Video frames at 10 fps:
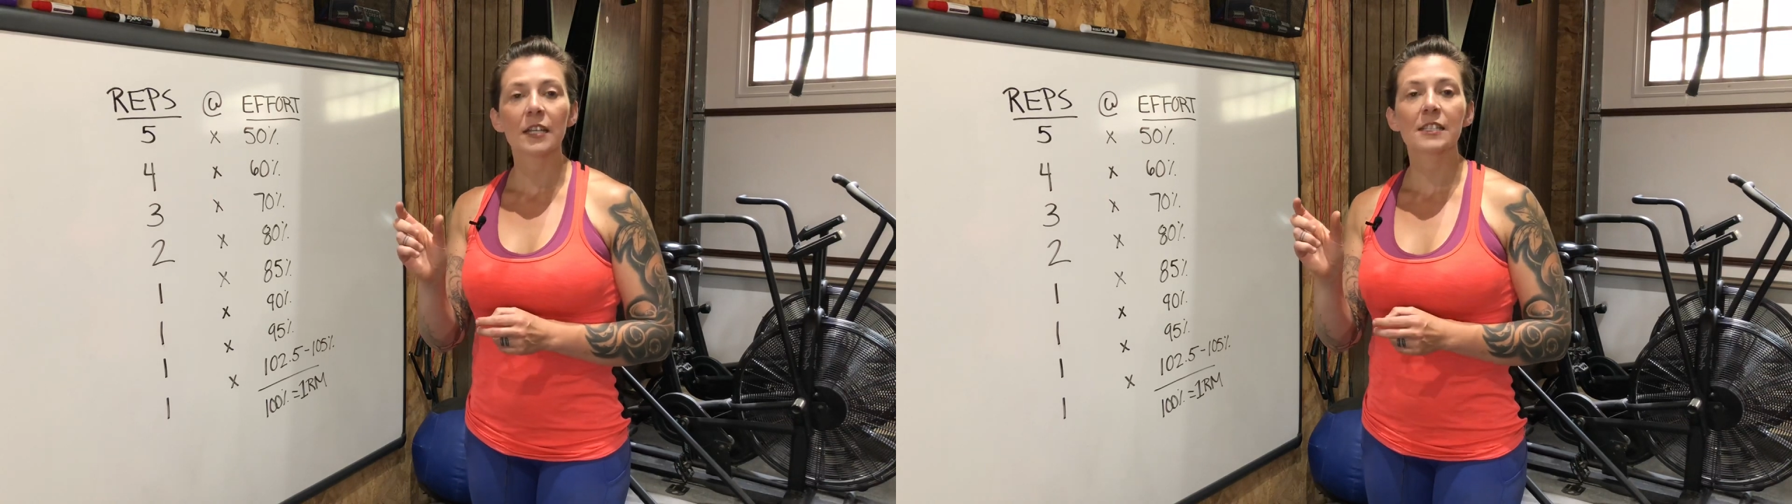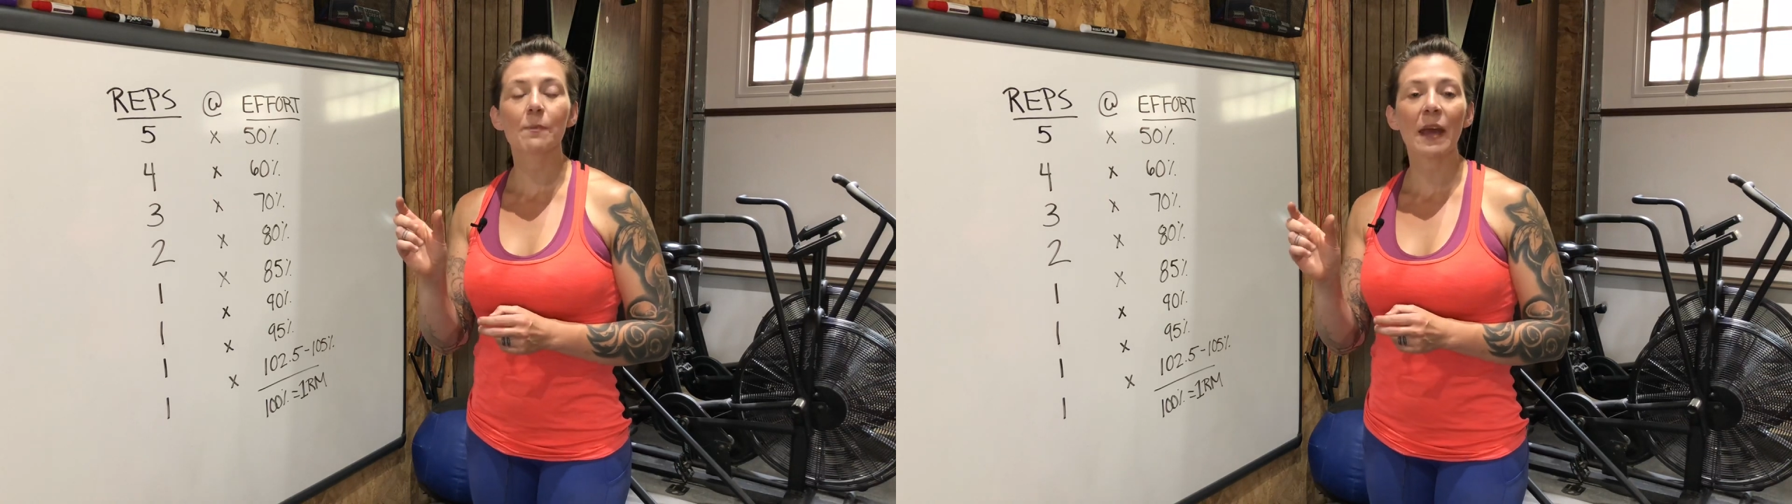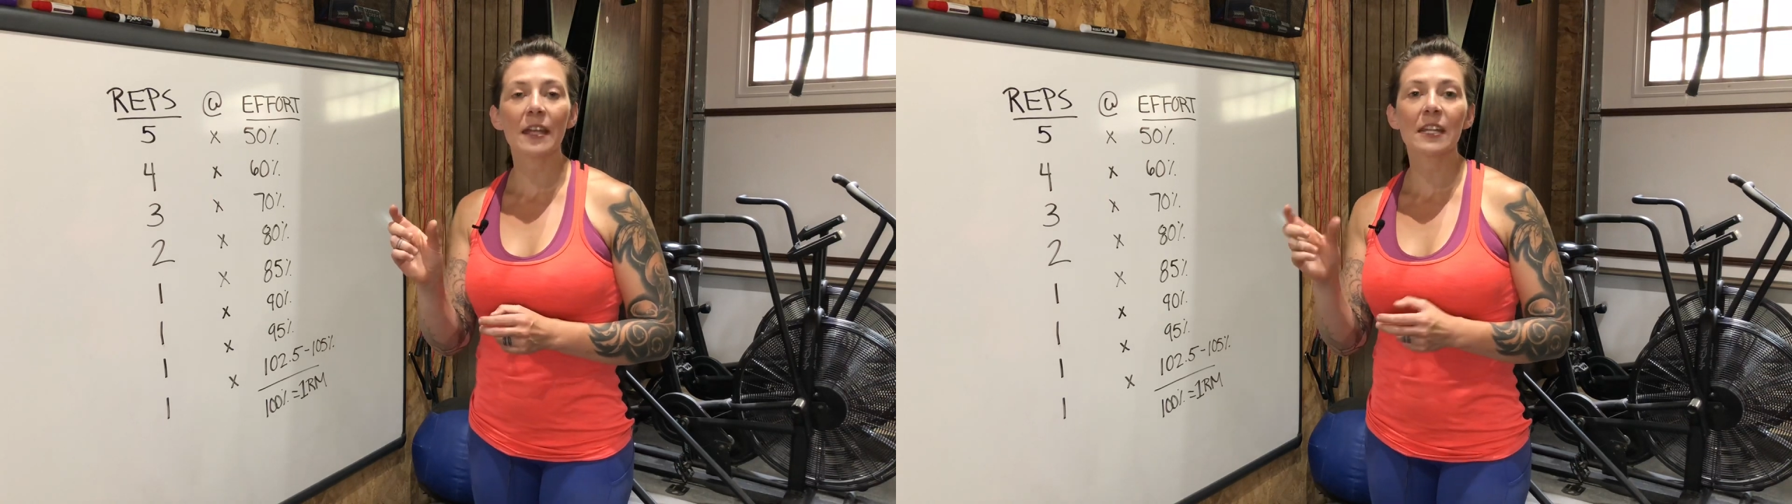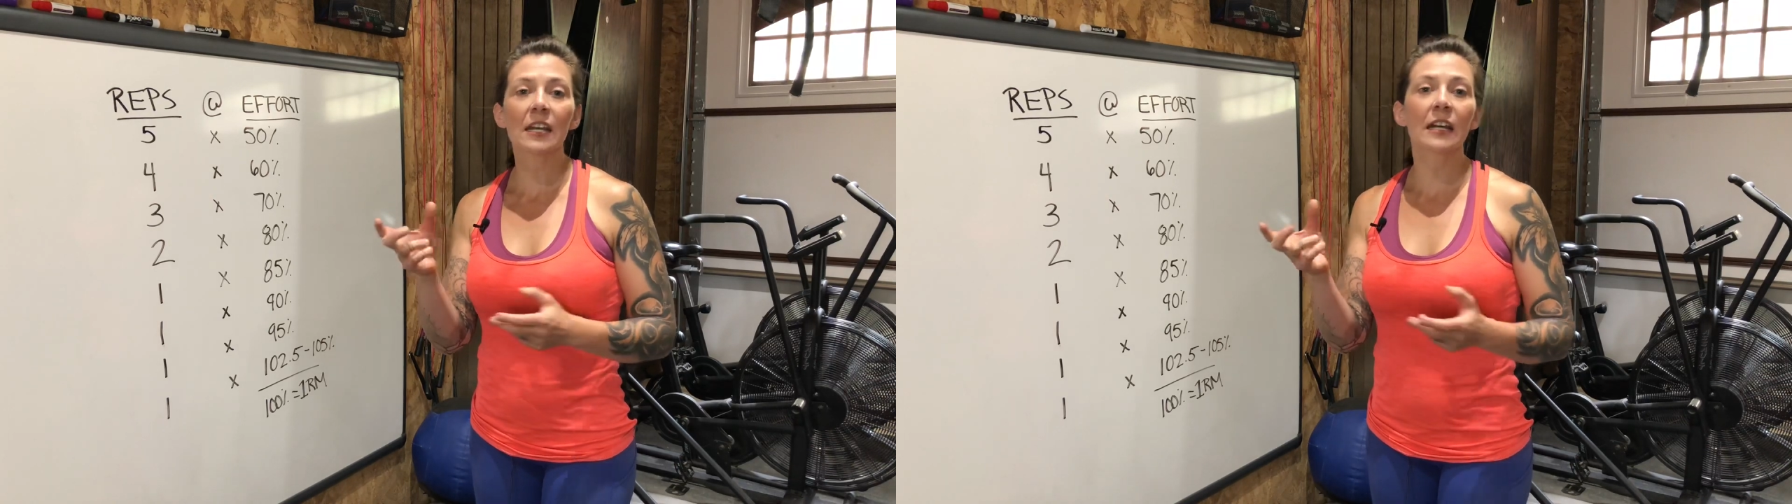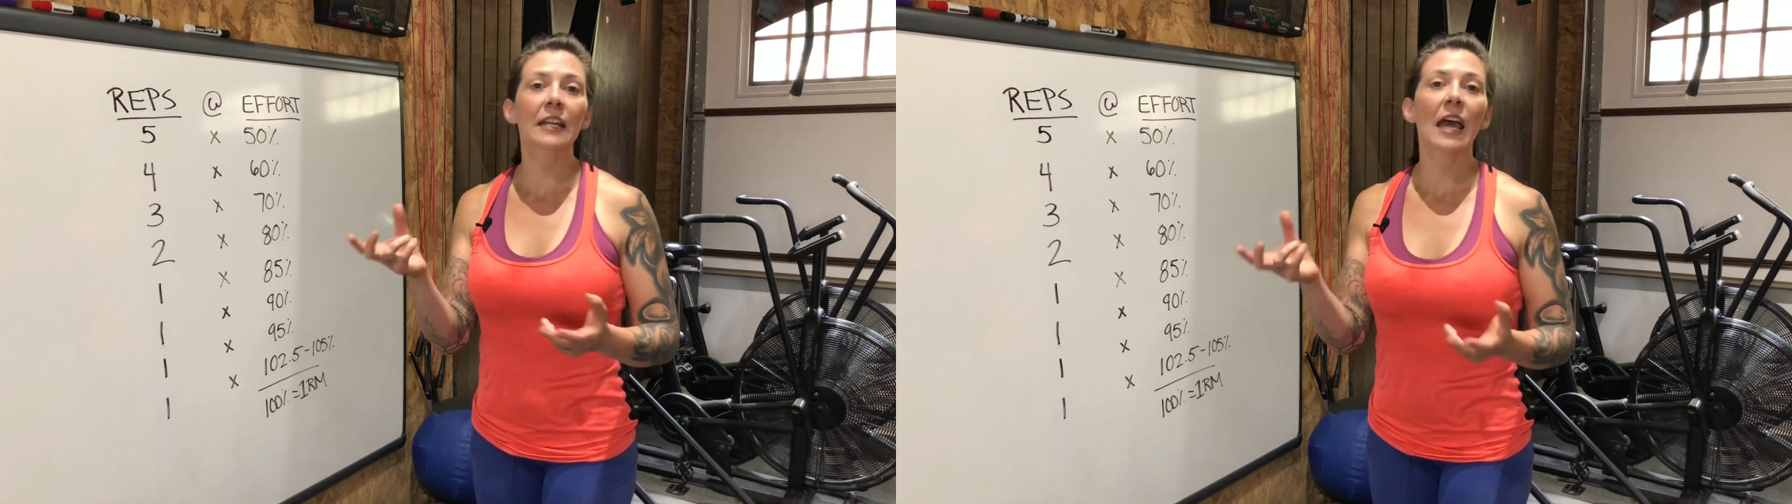depending
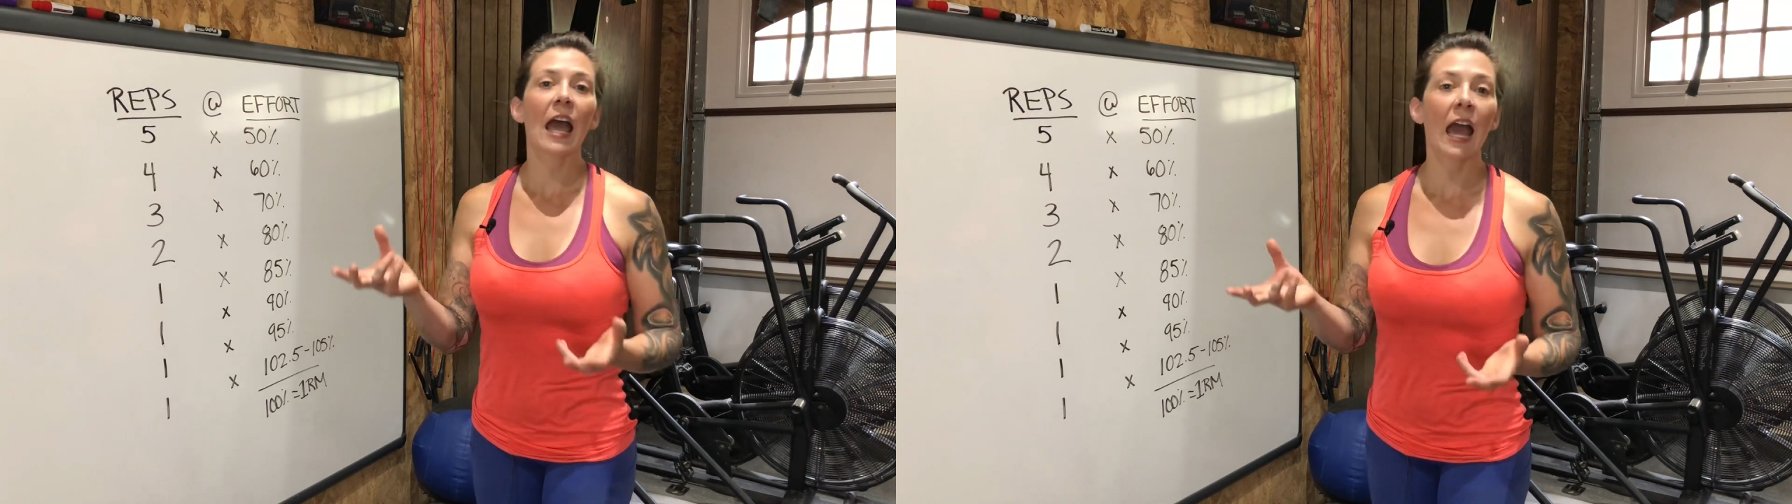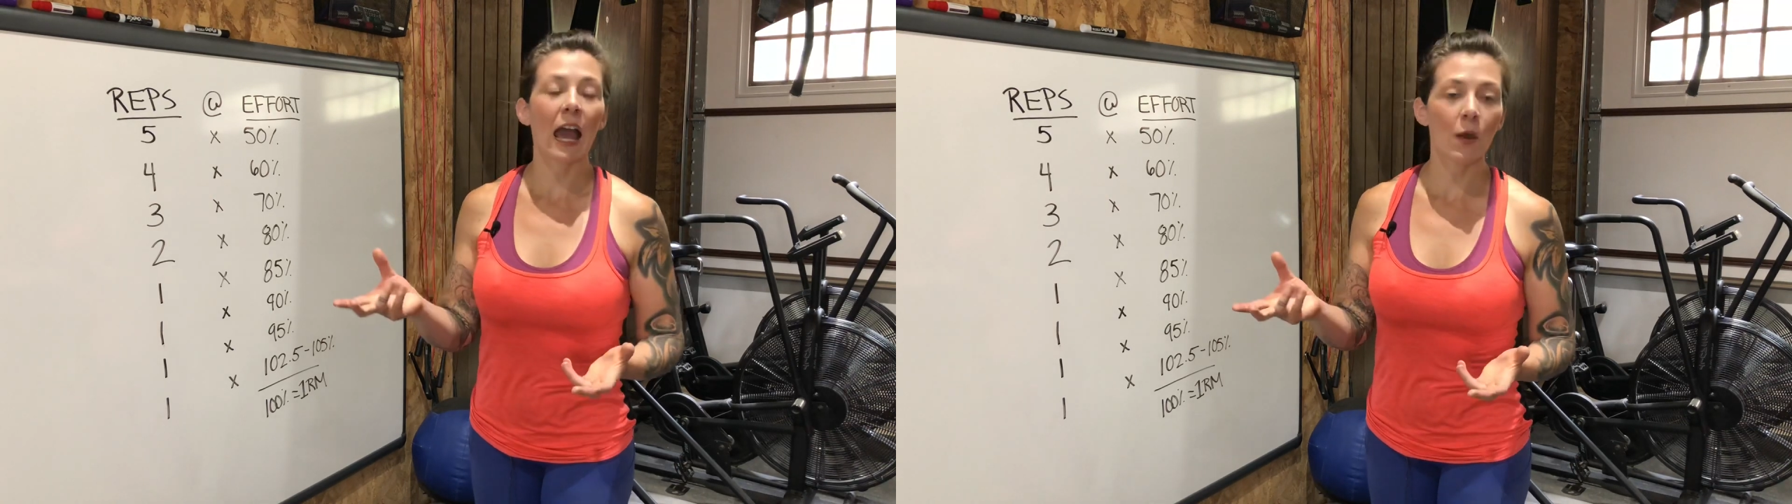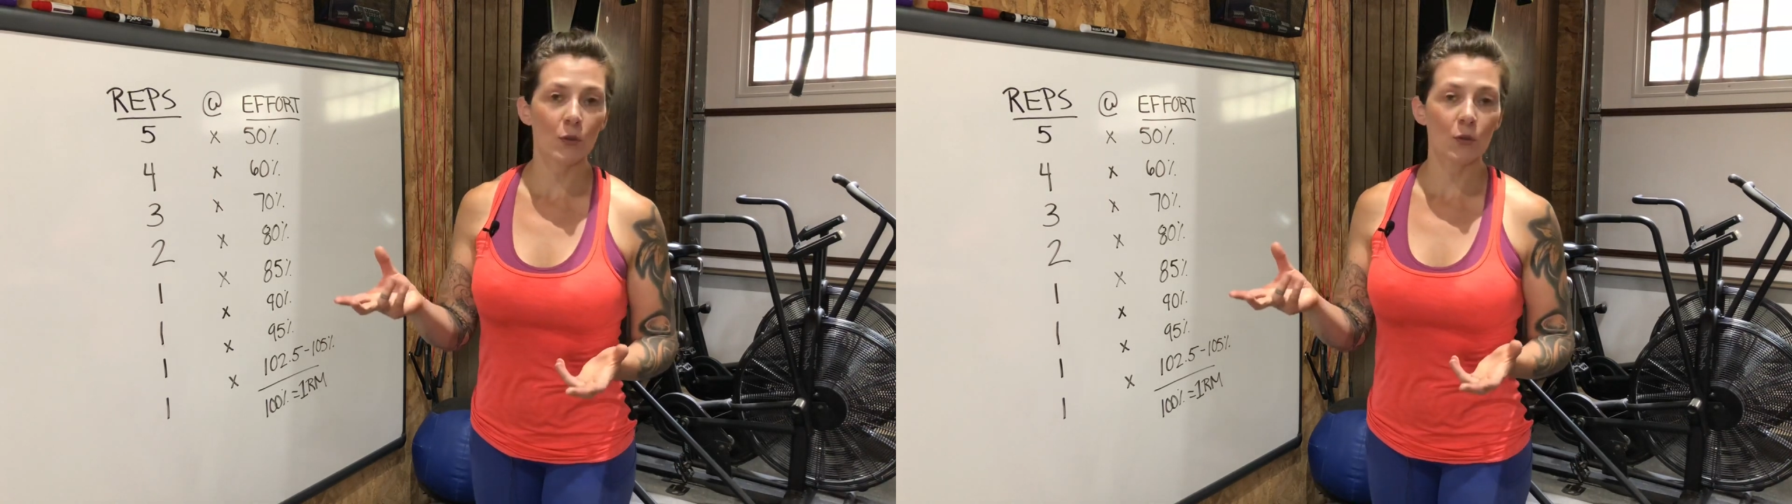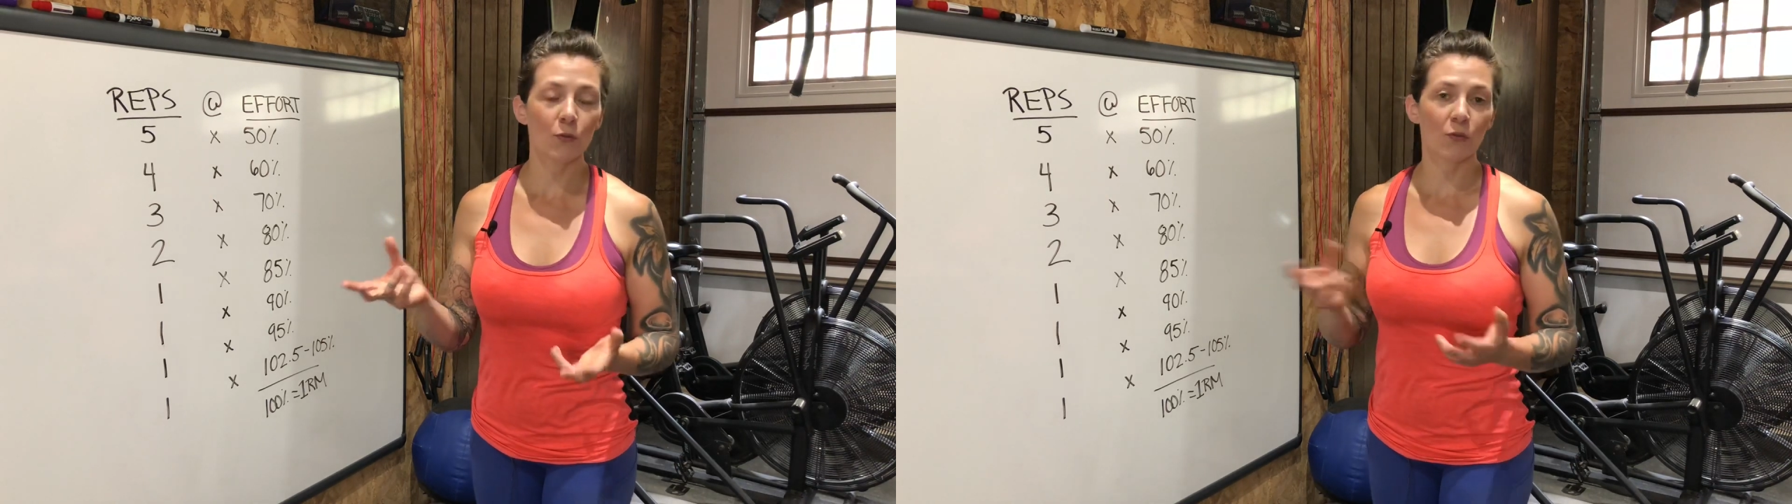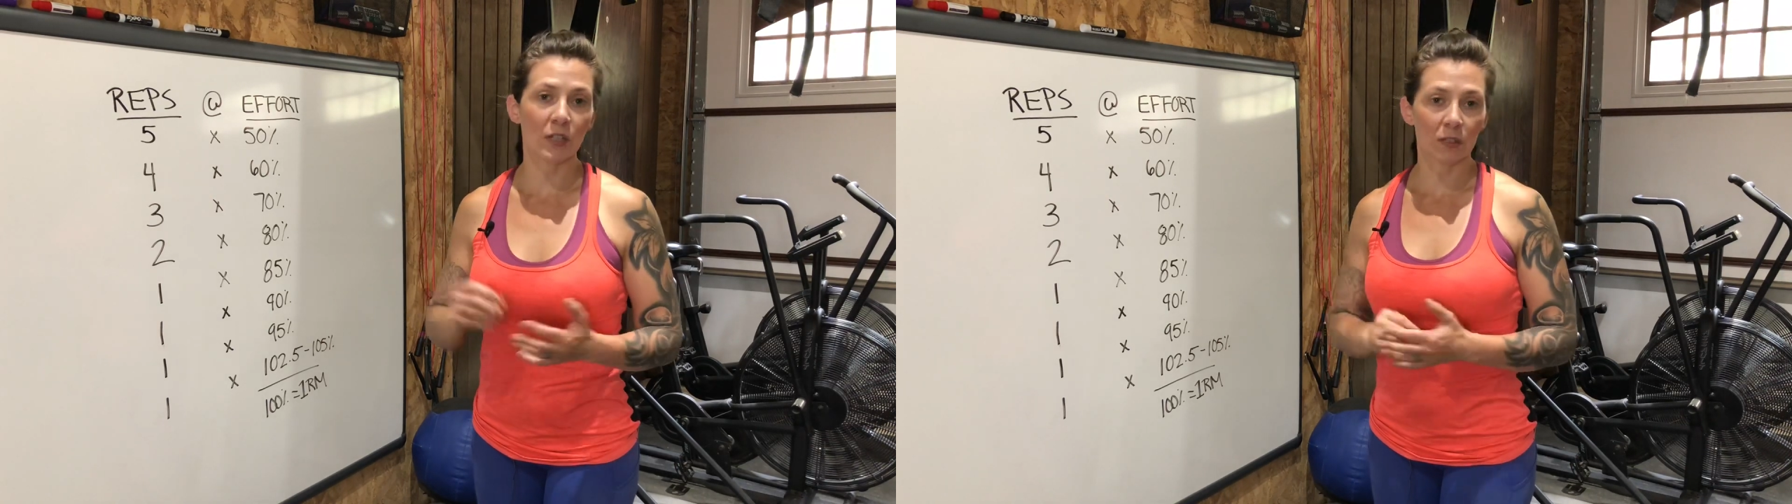on how you
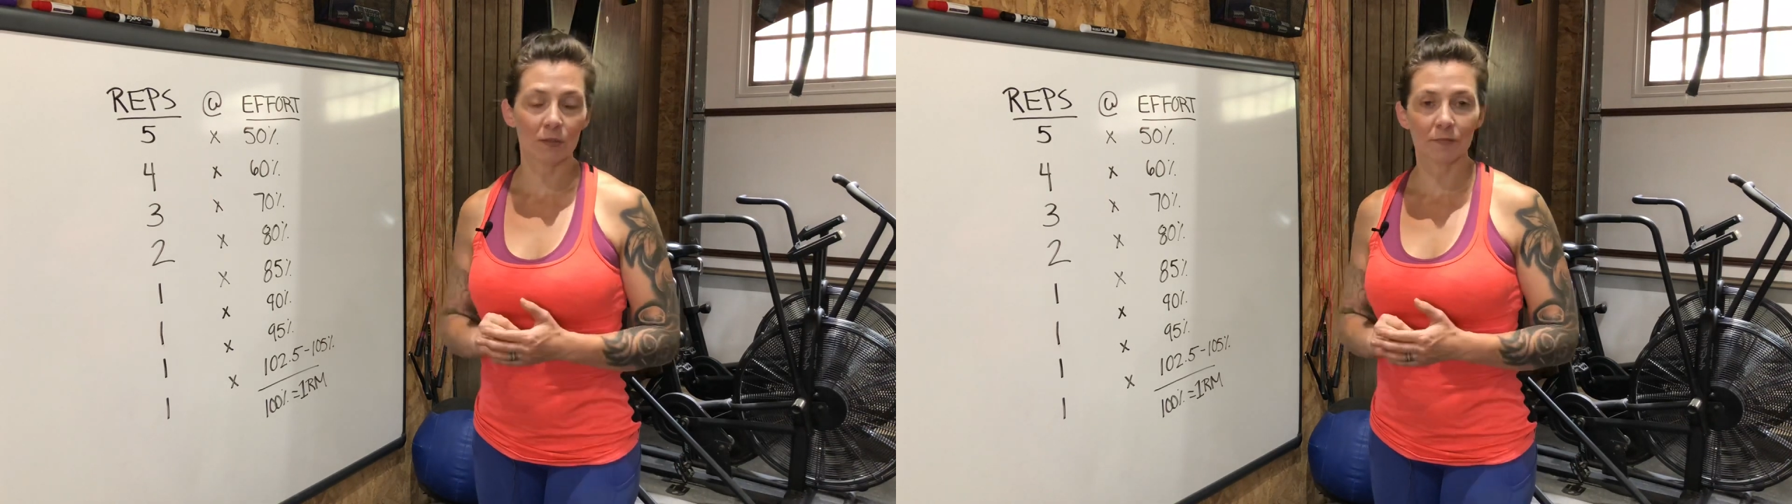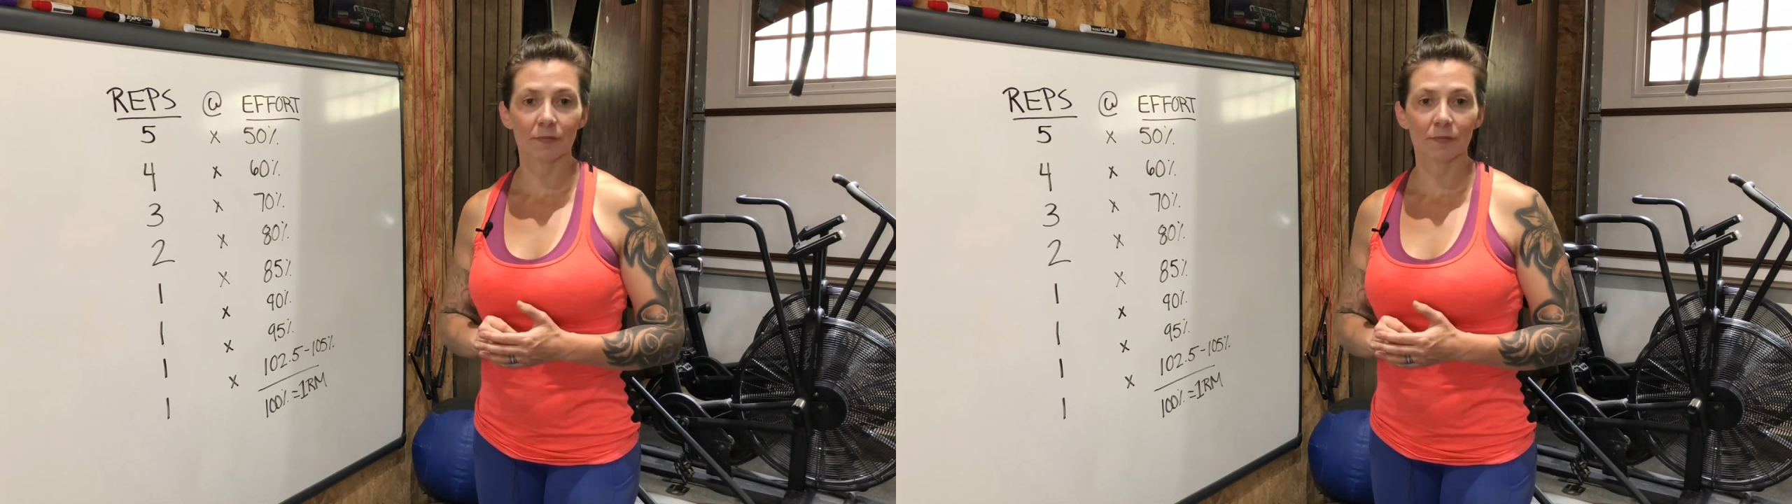feel.